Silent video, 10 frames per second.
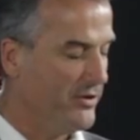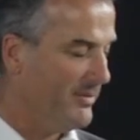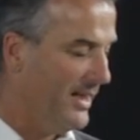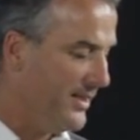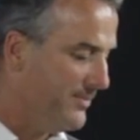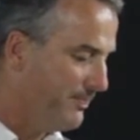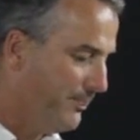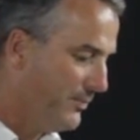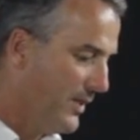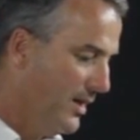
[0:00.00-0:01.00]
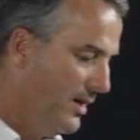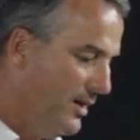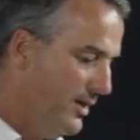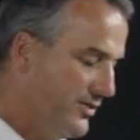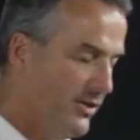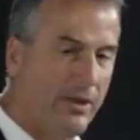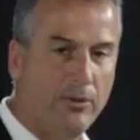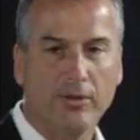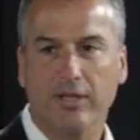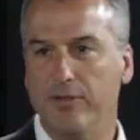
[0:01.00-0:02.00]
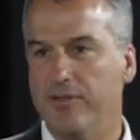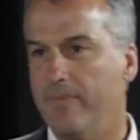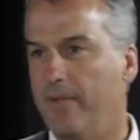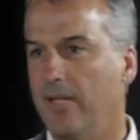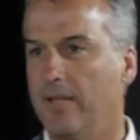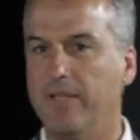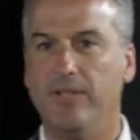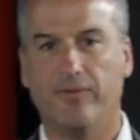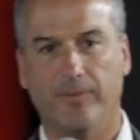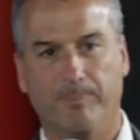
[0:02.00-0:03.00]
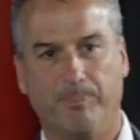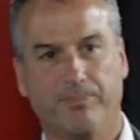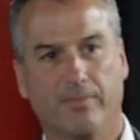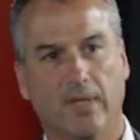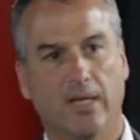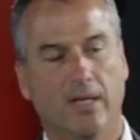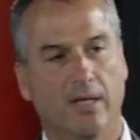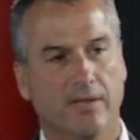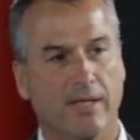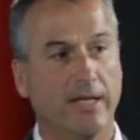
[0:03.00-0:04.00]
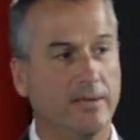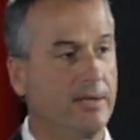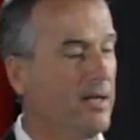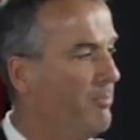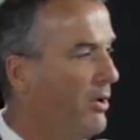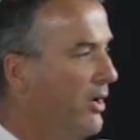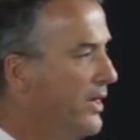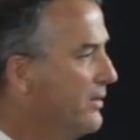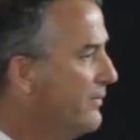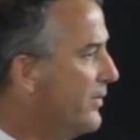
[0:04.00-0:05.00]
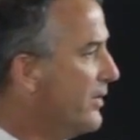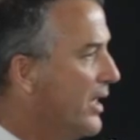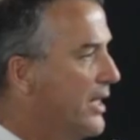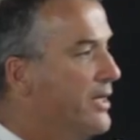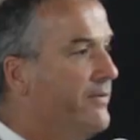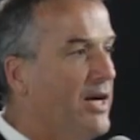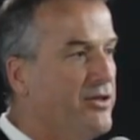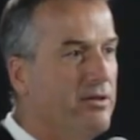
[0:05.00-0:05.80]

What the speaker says: not mad. So they thought they'd do something a little bit different. So they applied for an innovation